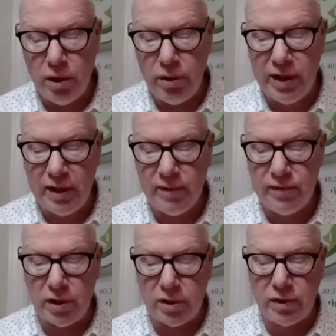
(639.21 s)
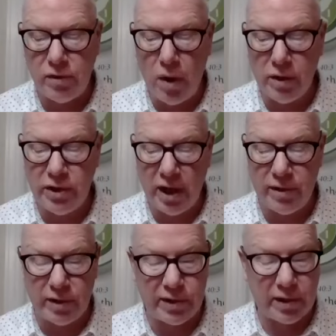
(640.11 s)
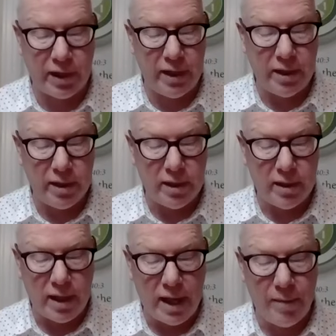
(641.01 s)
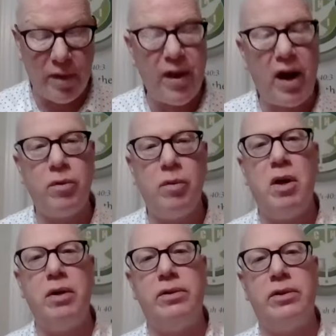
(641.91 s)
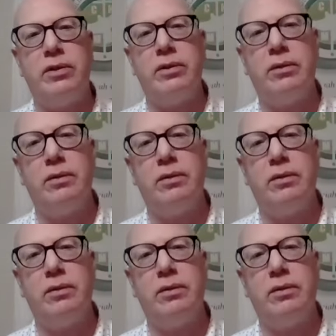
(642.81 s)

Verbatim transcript: who gives to all generously and without reproach.